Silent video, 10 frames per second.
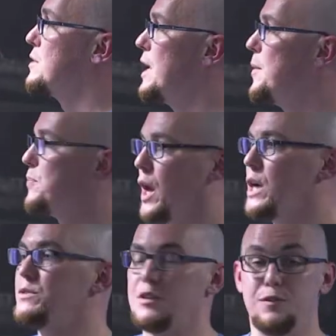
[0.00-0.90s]
that
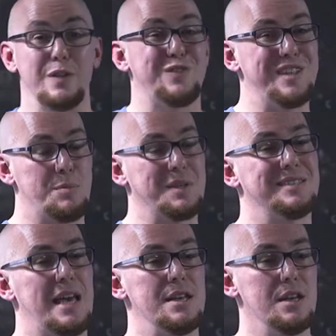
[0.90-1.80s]
over
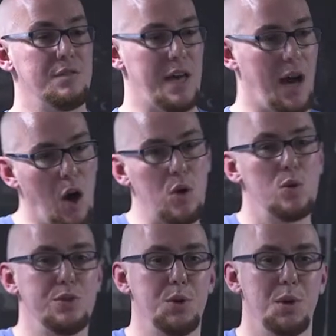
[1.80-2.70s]
50% of their
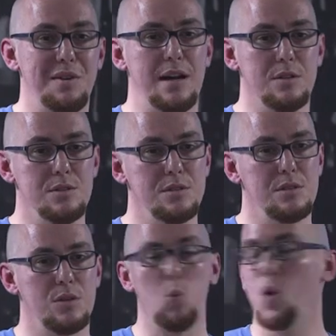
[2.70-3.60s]
old URLs
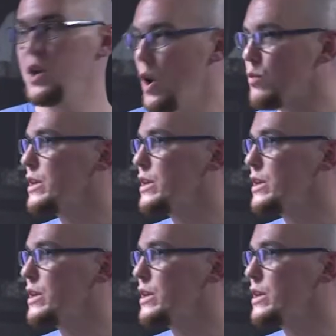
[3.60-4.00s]
were not